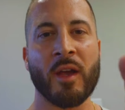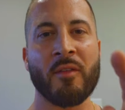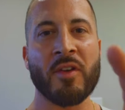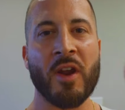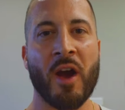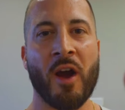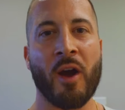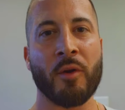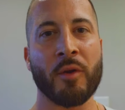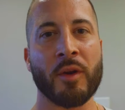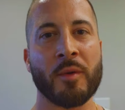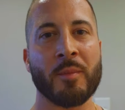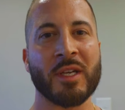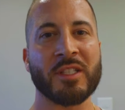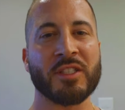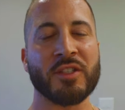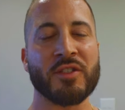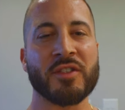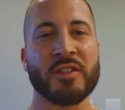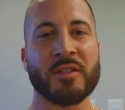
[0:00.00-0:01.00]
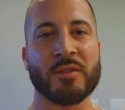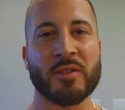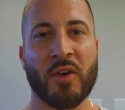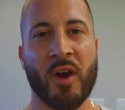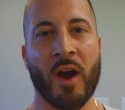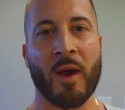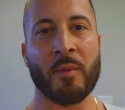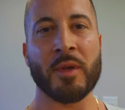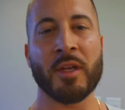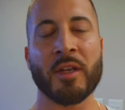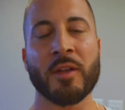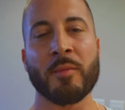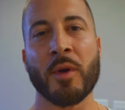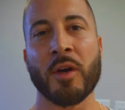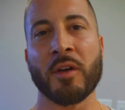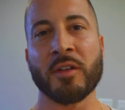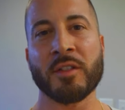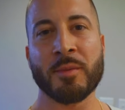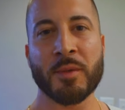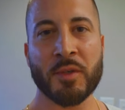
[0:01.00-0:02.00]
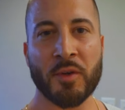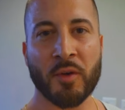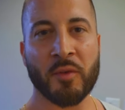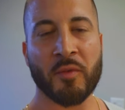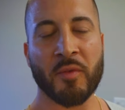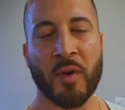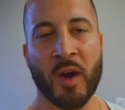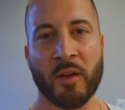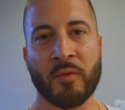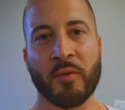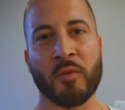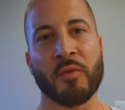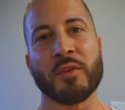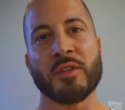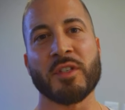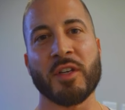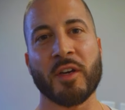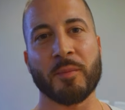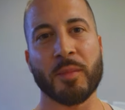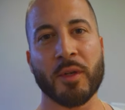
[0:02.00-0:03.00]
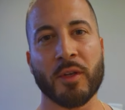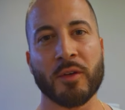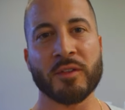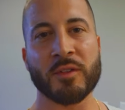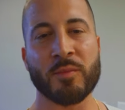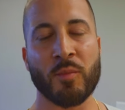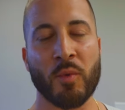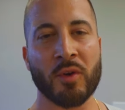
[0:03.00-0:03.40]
If you're not already, make sure you subscribe and hit the bell to be notified for future uploads.